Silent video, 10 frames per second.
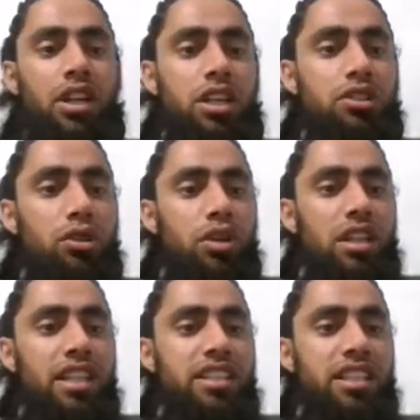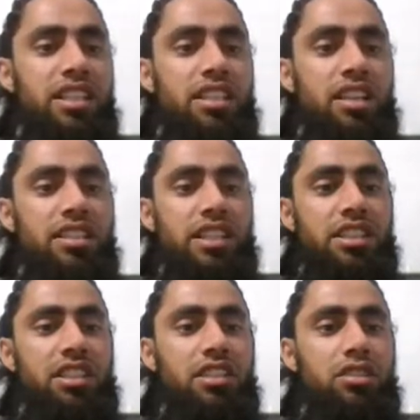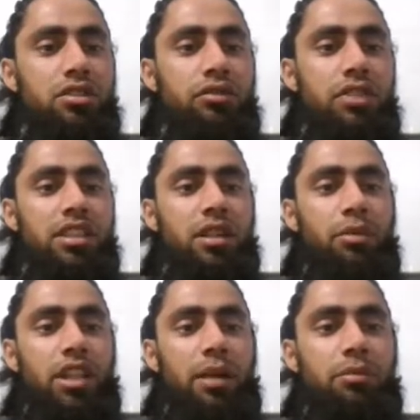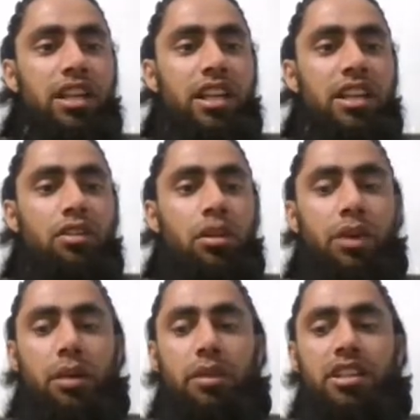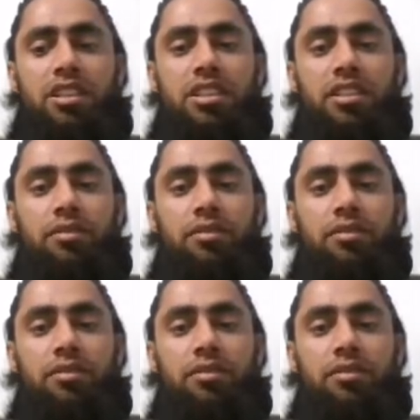So let's see the transaction. So for example, I am clicking on payments.